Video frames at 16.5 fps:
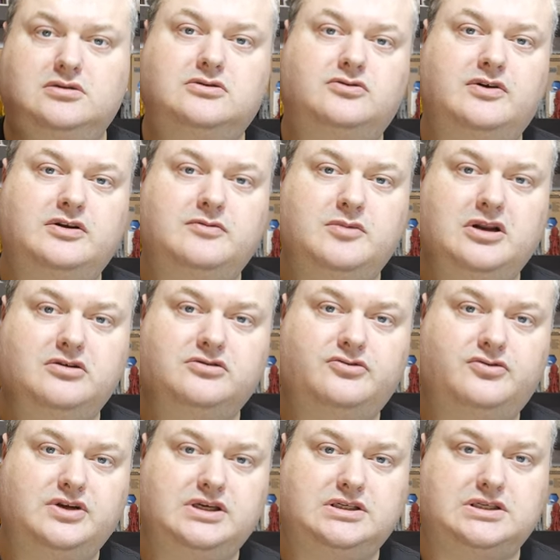20 million
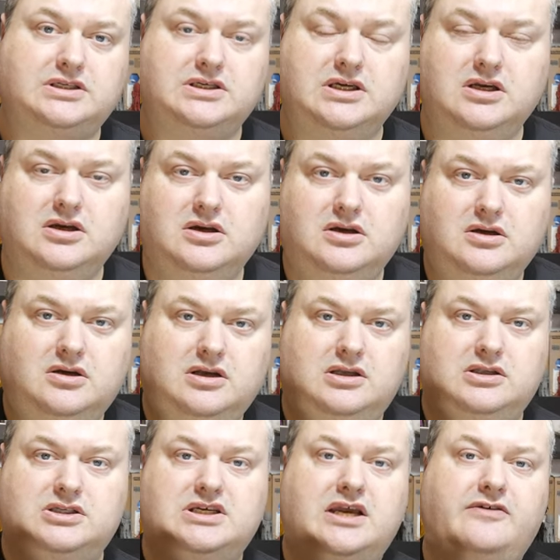trees
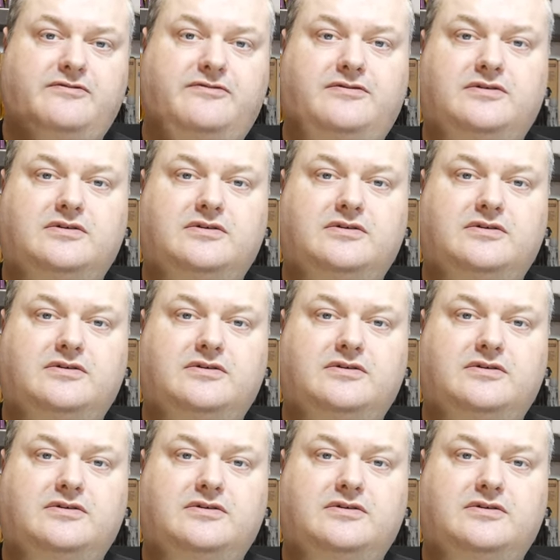and save